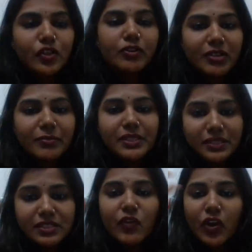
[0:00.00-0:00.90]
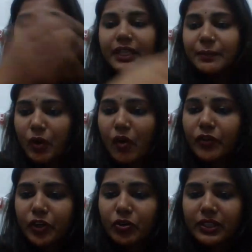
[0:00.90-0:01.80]
You are doing business for earning
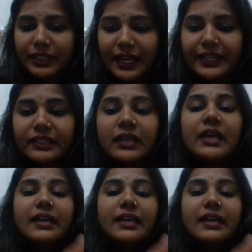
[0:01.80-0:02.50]
profit only, right?